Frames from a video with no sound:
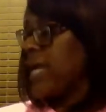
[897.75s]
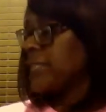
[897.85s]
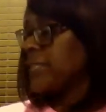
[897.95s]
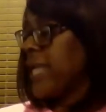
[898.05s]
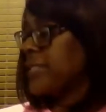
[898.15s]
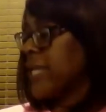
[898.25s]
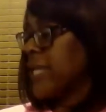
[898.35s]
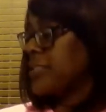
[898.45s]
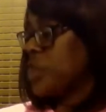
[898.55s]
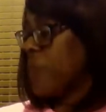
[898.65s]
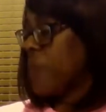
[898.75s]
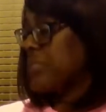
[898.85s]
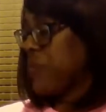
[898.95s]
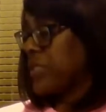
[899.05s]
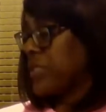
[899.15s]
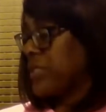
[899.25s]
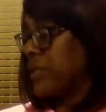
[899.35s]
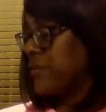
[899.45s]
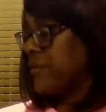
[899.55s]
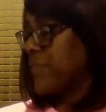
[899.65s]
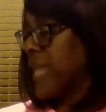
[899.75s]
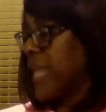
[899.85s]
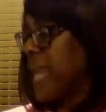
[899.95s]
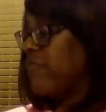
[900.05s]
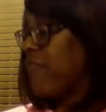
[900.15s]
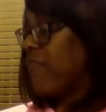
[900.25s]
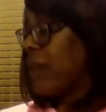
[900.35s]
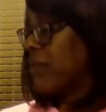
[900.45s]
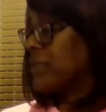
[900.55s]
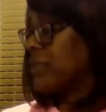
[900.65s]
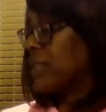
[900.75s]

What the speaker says: takes that term seriously and follows the